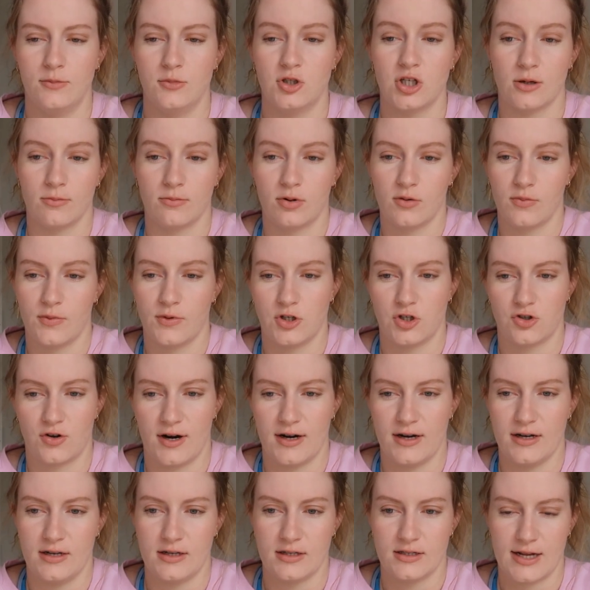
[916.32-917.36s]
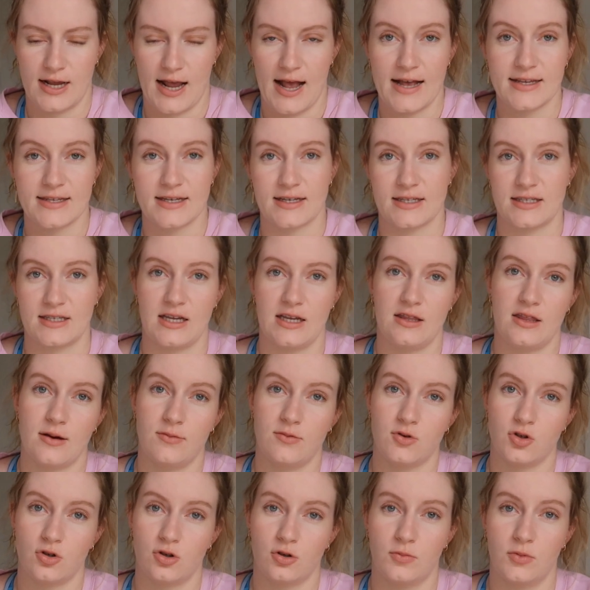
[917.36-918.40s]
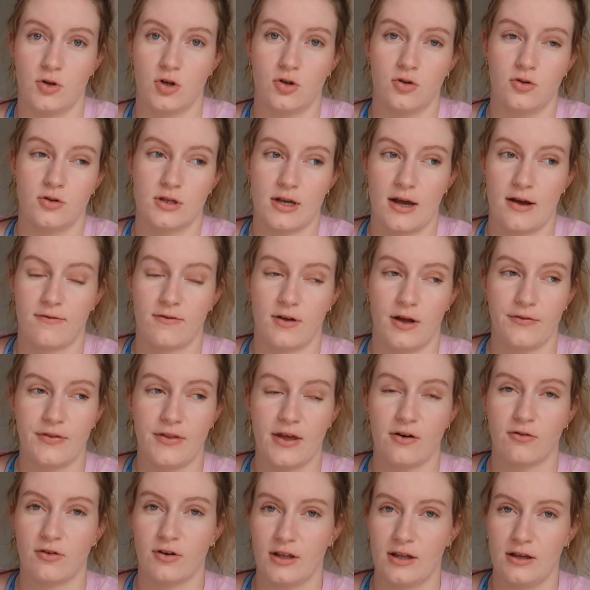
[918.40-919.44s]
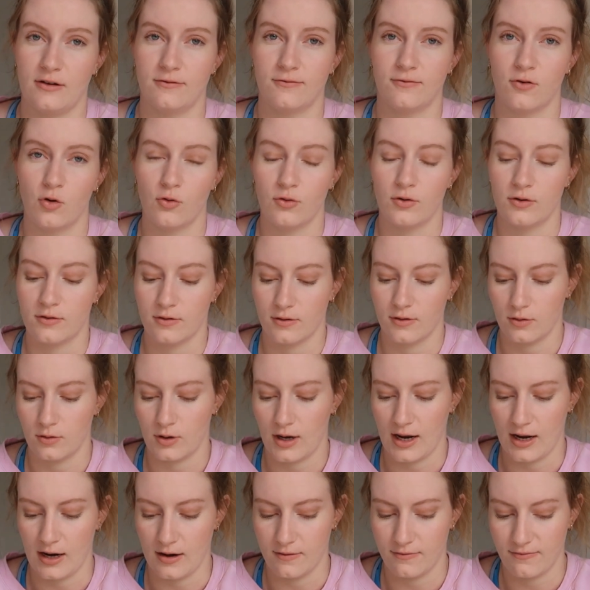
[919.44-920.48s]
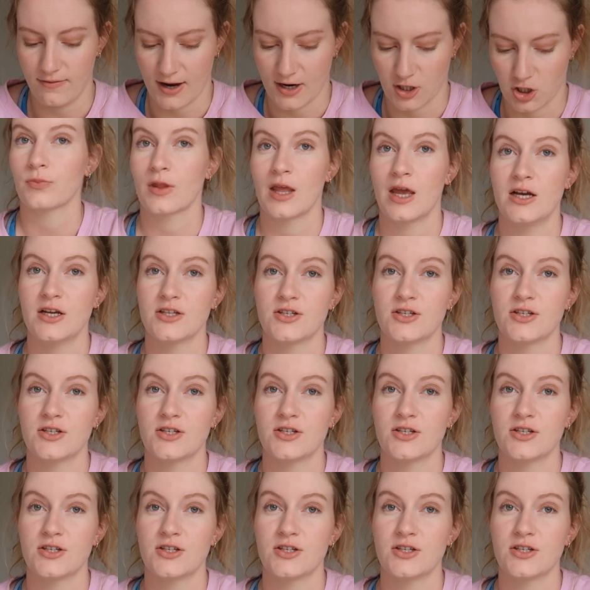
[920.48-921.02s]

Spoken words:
jump on the trends as I see them do it, because I feel like they're really forward in fashion.